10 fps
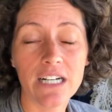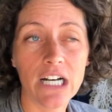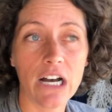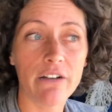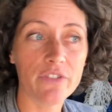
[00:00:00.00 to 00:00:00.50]

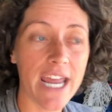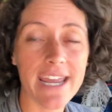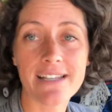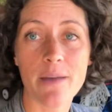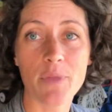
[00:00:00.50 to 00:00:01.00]
of
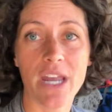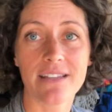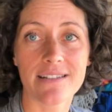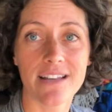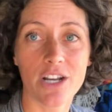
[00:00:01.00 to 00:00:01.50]
taking something
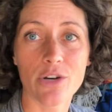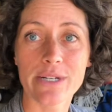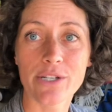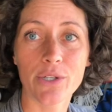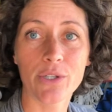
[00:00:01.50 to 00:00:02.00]
that's going to go
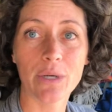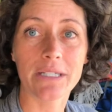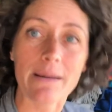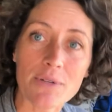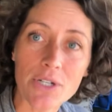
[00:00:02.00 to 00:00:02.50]
into a
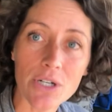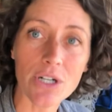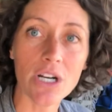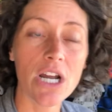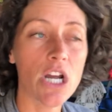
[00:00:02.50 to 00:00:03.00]
dumpster